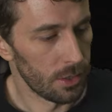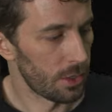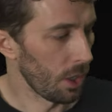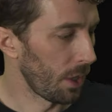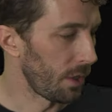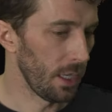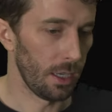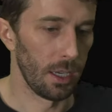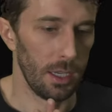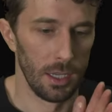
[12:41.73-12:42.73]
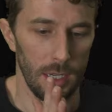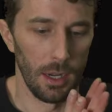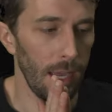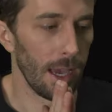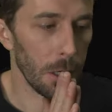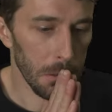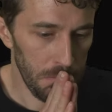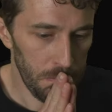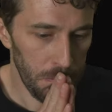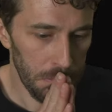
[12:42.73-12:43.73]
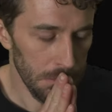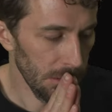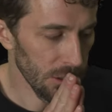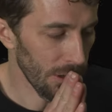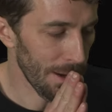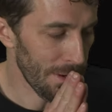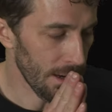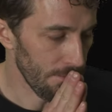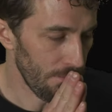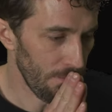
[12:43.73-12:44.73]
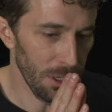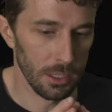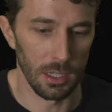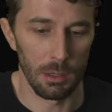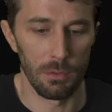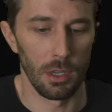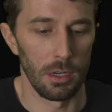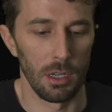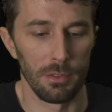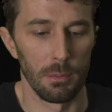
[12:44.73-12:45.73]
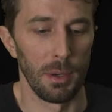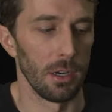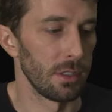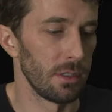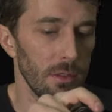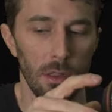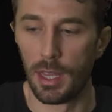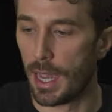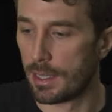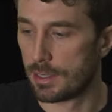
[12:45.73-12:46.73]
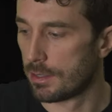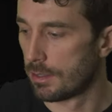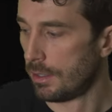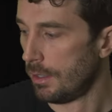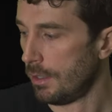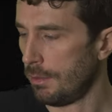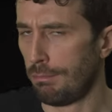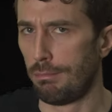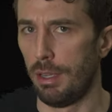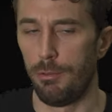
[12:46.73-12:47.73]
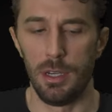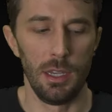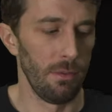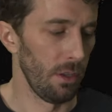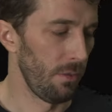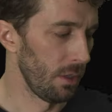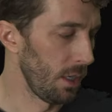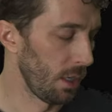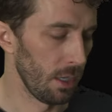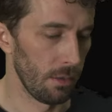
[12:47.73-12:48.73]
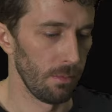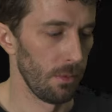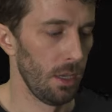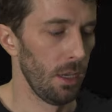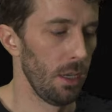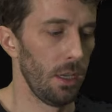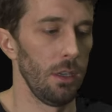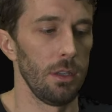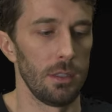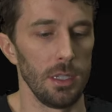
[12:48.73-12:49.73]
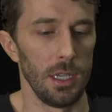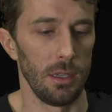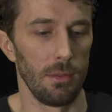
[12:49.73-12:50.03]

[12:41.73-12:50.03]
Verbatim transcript: So I think now let's try them on because I think we've done enough comparisons of the last, if we did, even did it. You can see